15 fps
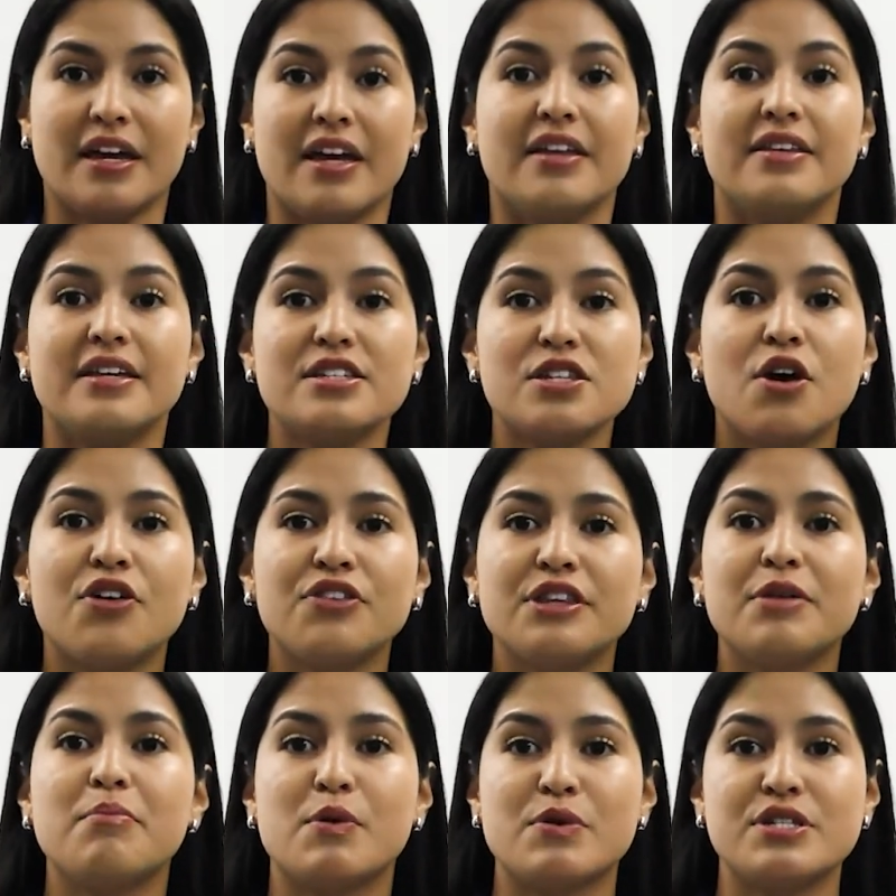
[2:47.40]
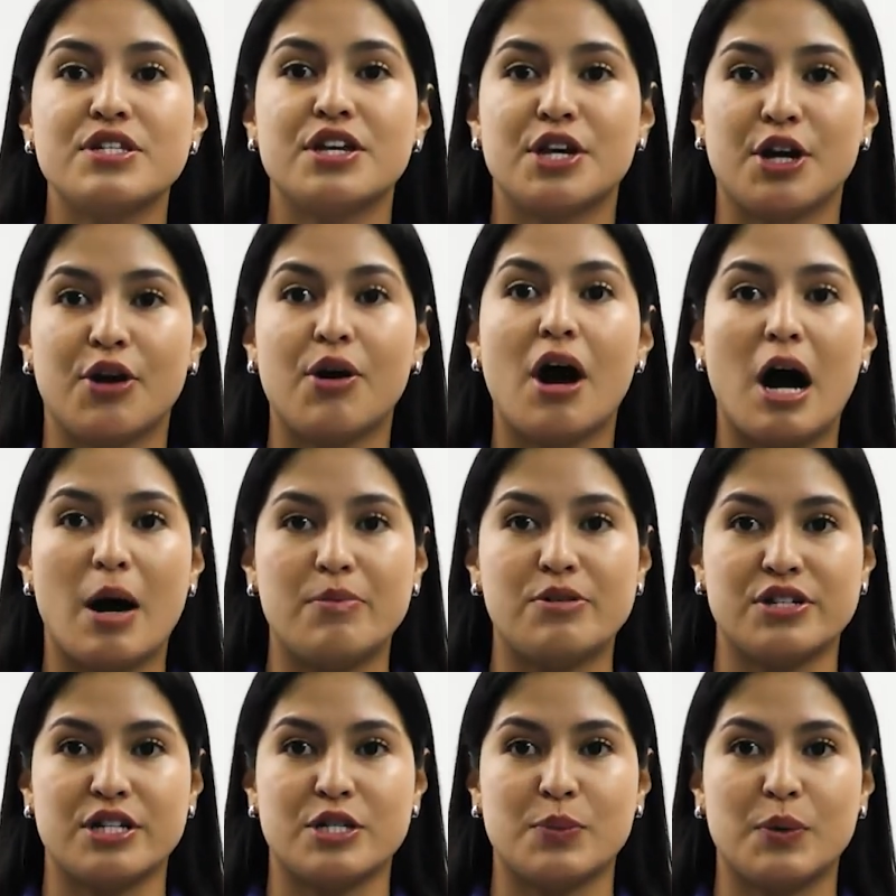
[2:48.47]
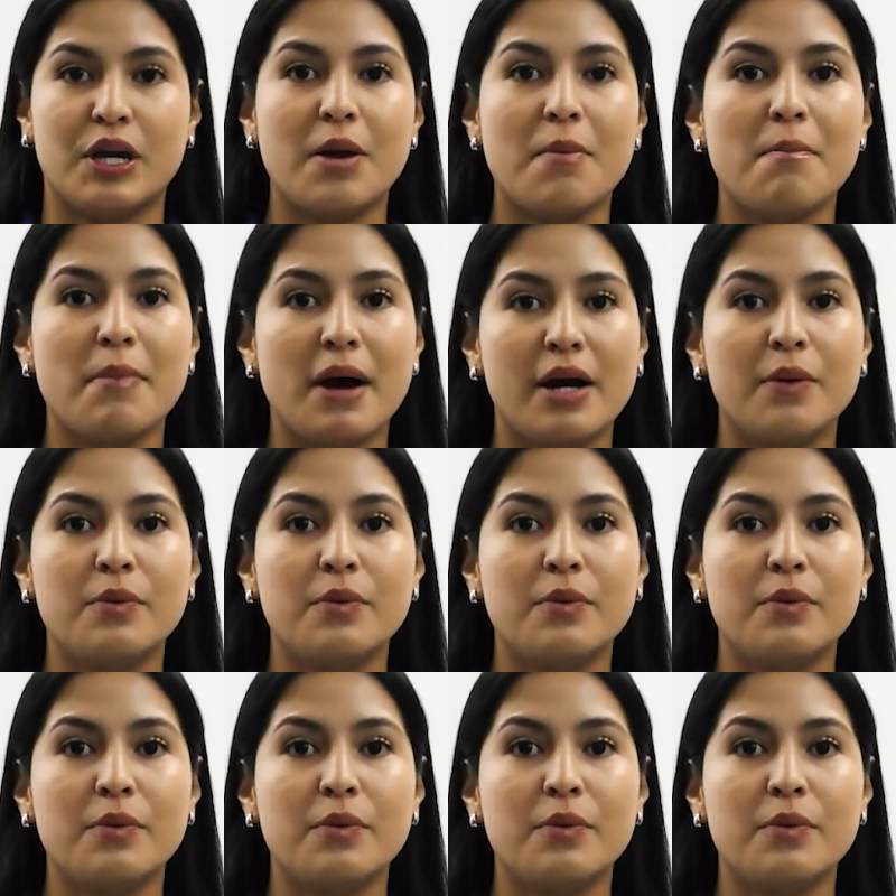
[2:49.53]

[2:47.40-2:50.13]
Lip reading: These aren't the most secure options when combined